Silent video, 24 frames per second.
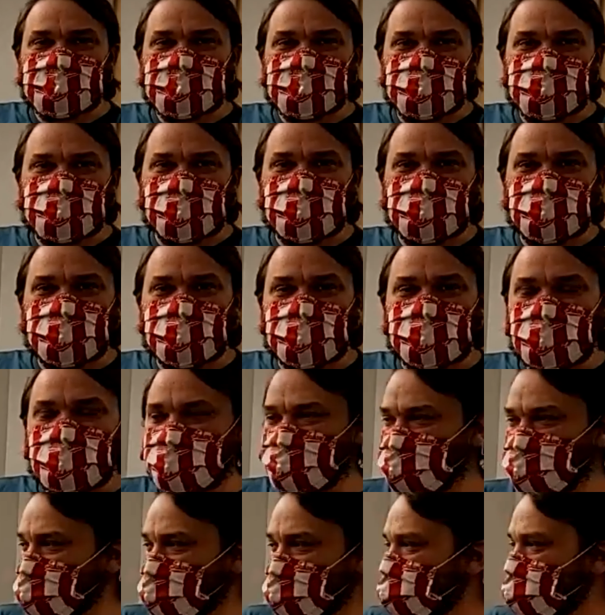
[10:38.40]
people
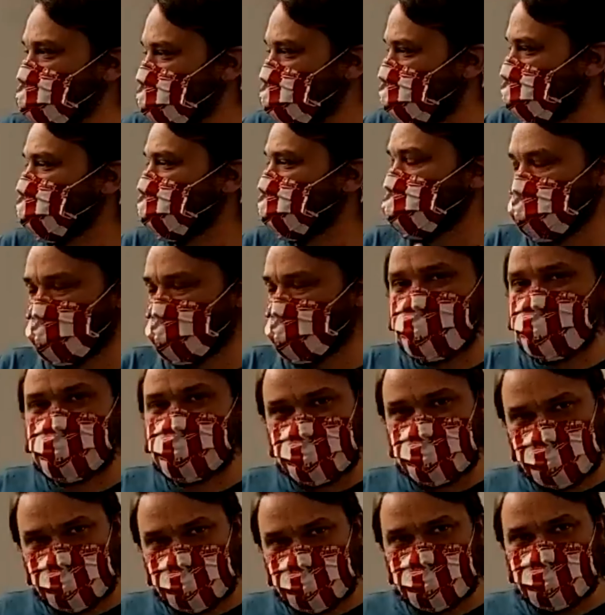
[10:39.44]
on Wikipedia end up
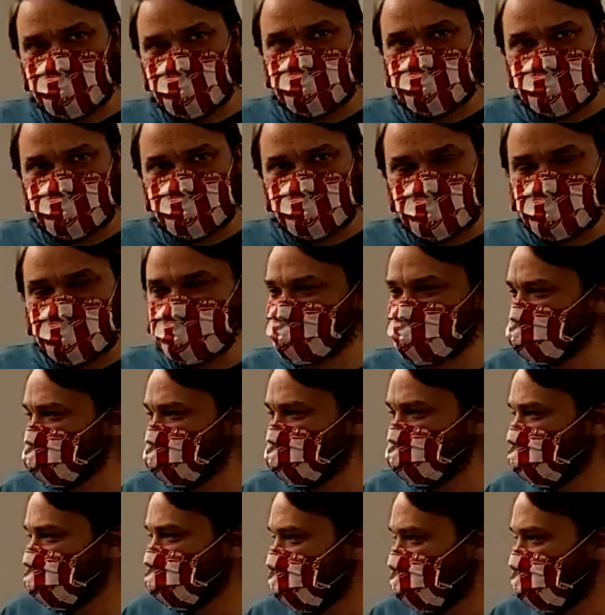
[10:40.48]
editing